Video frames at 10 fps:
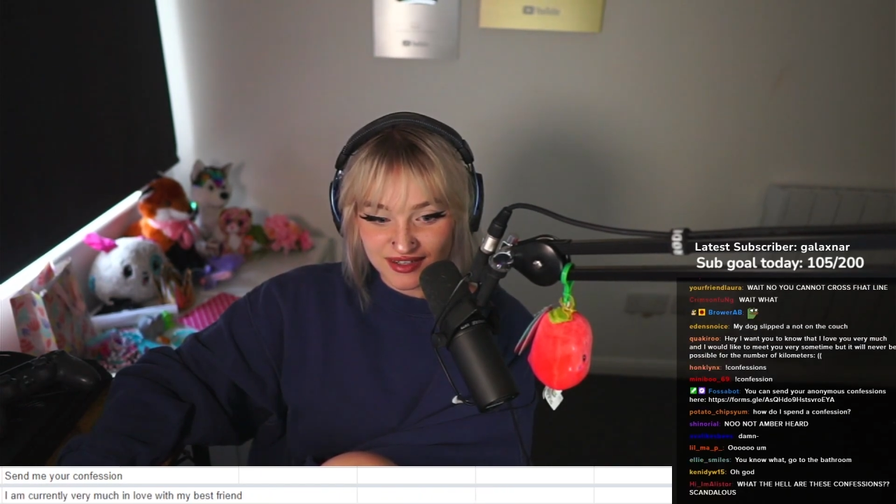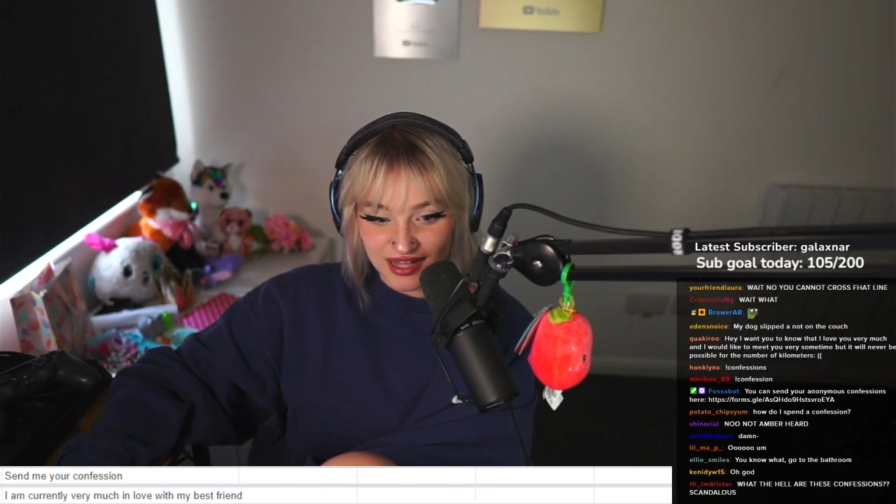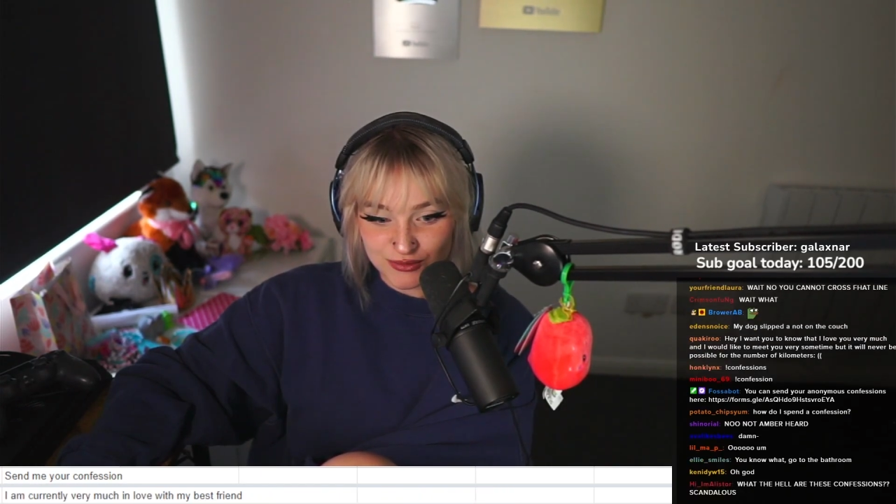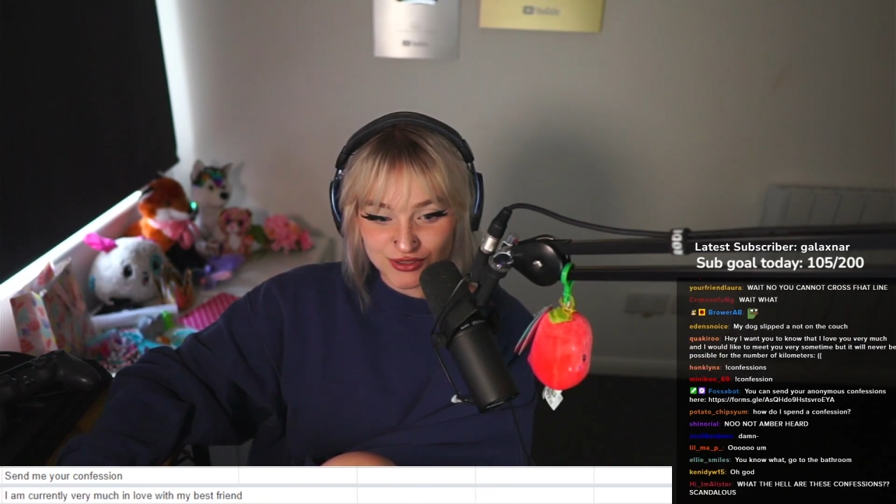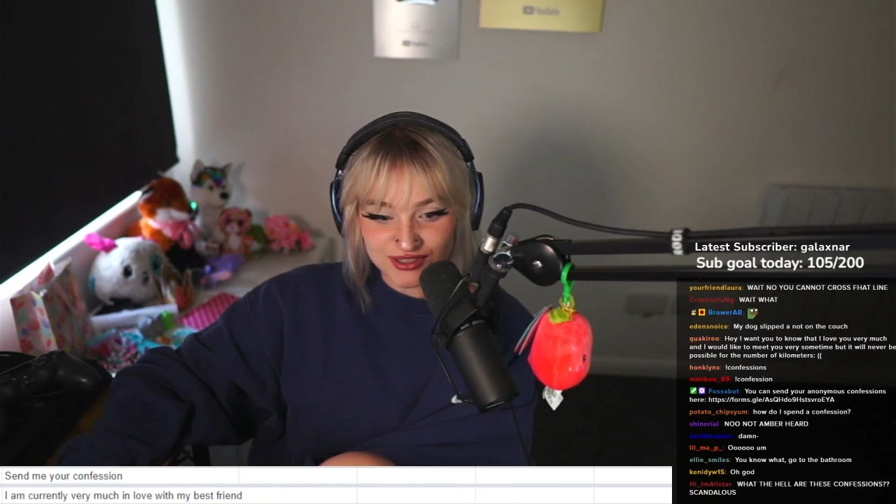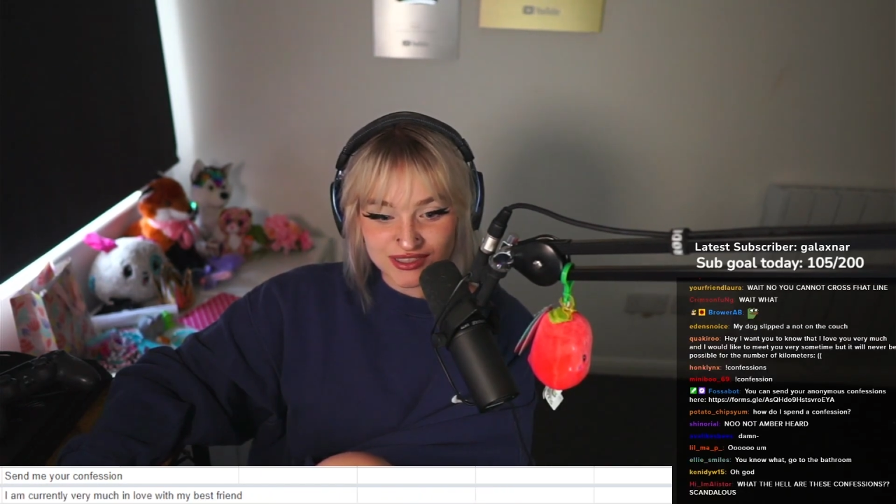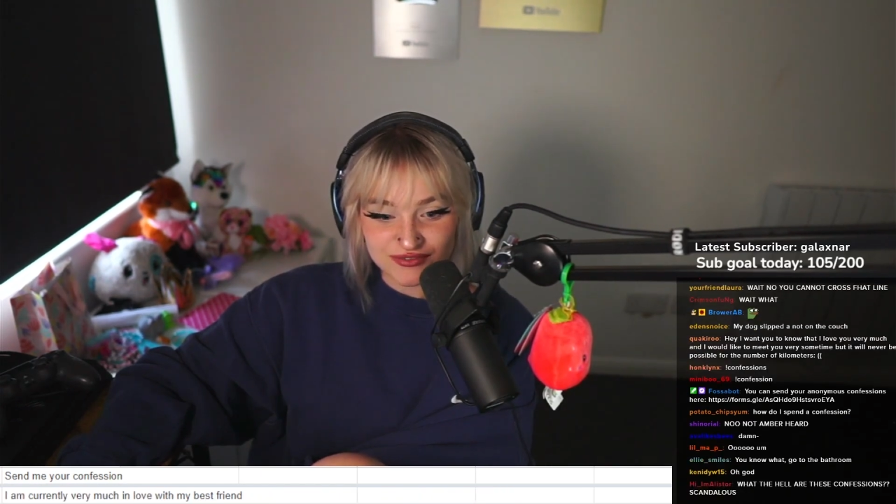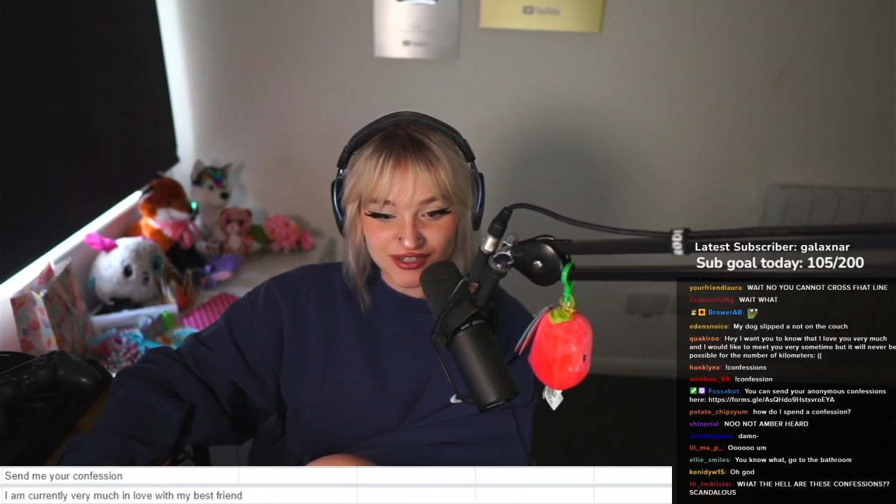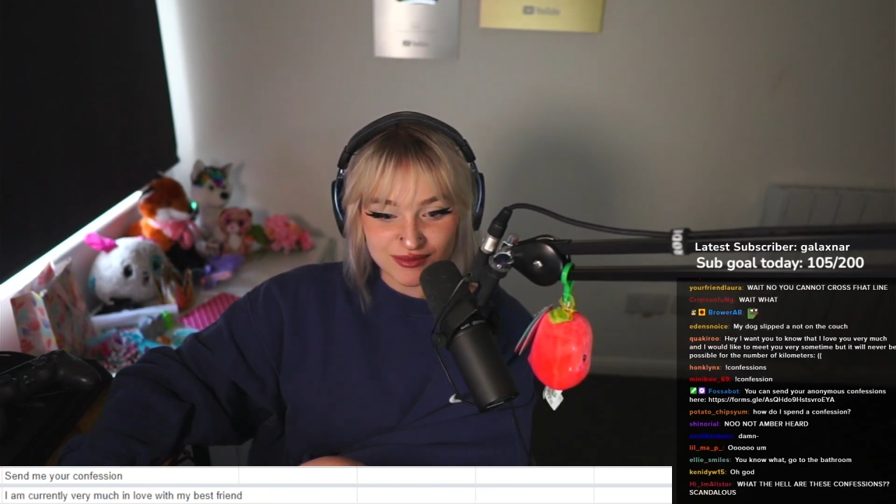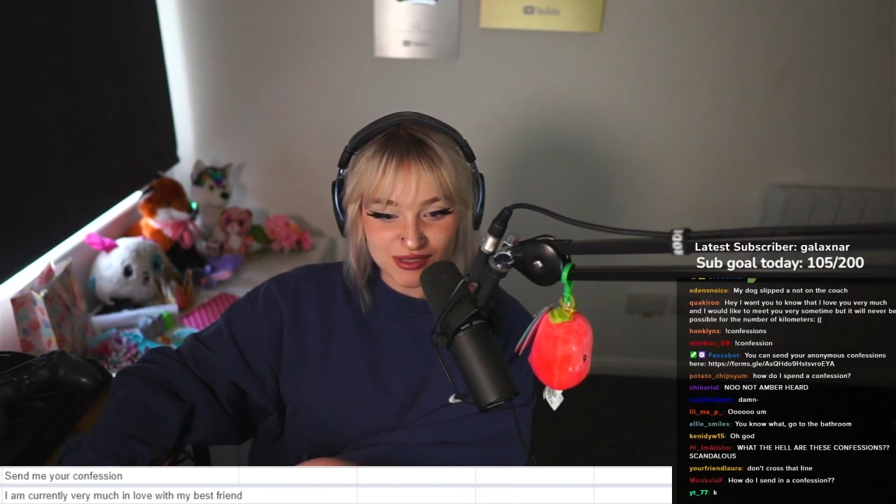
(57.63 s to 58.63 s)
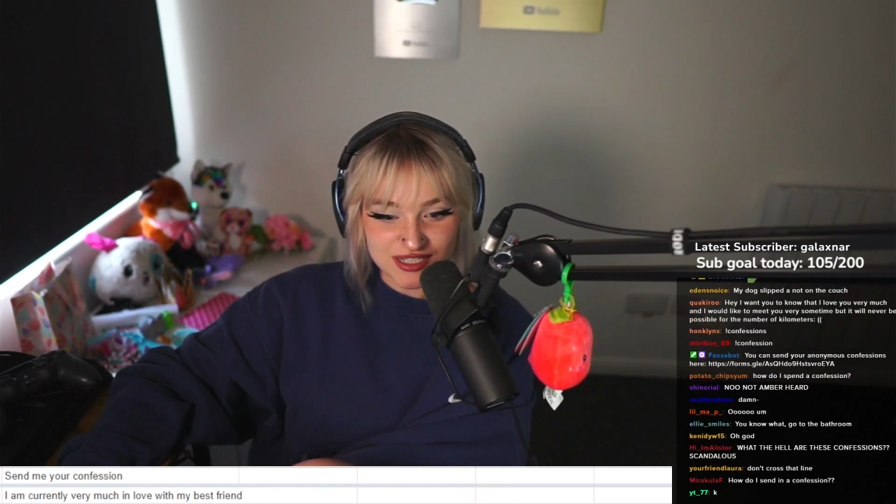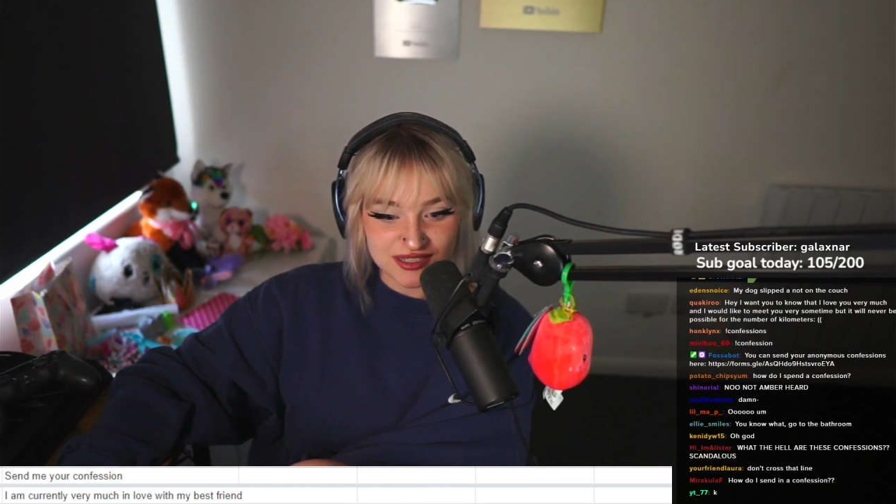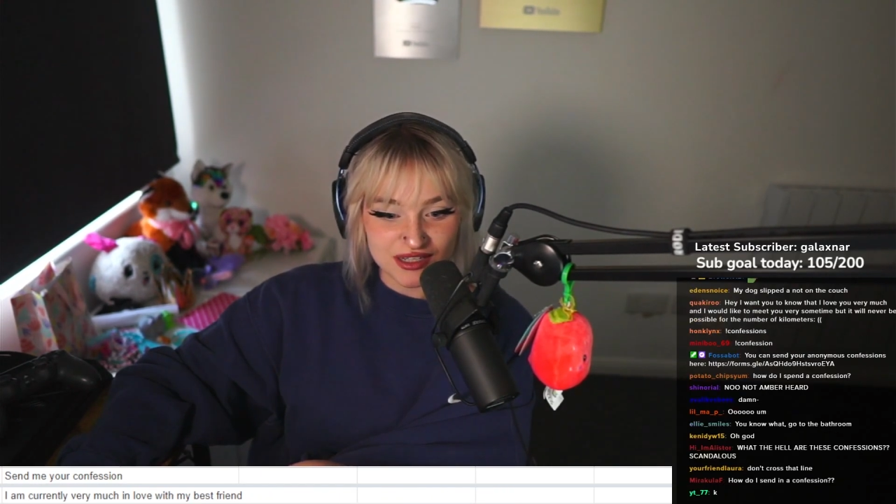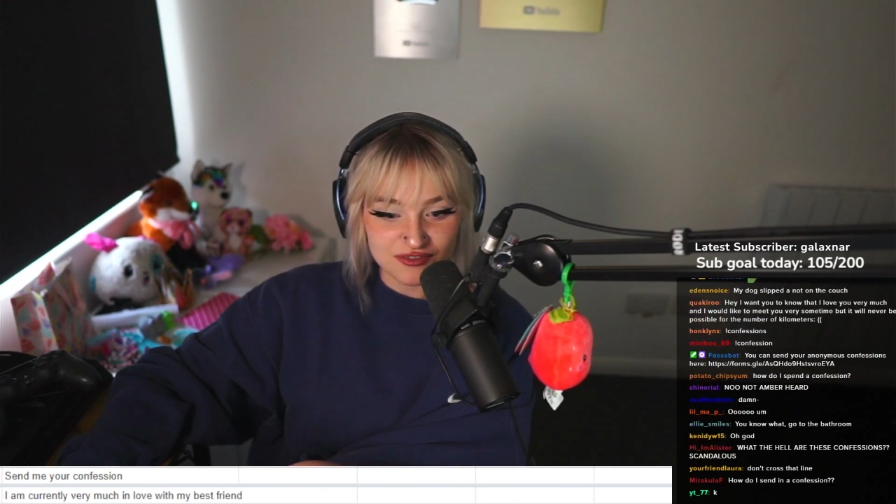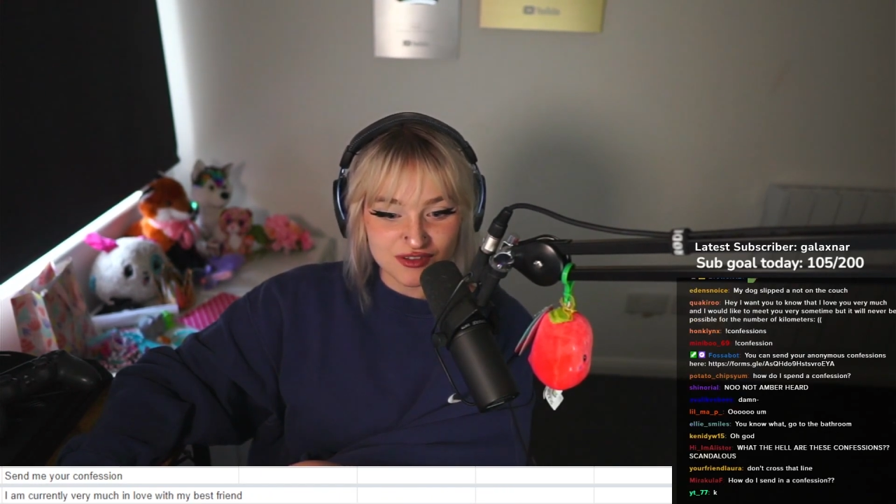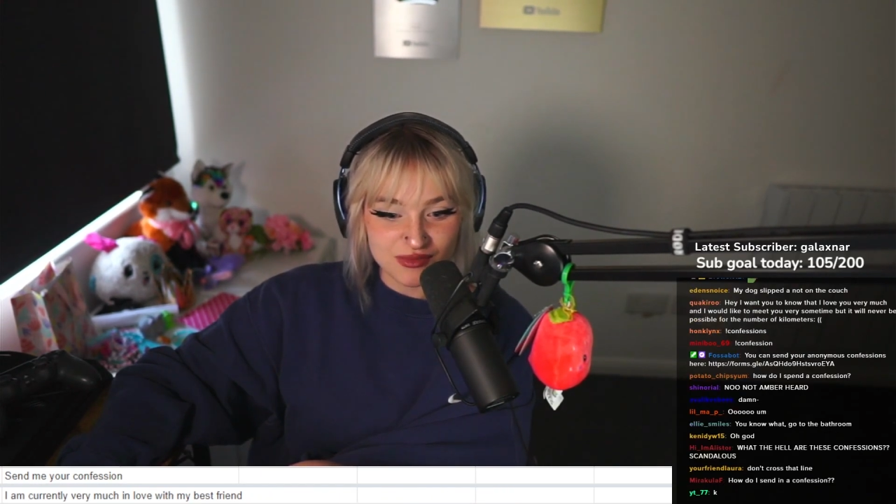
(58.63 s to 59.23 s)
I'm currently very much in love with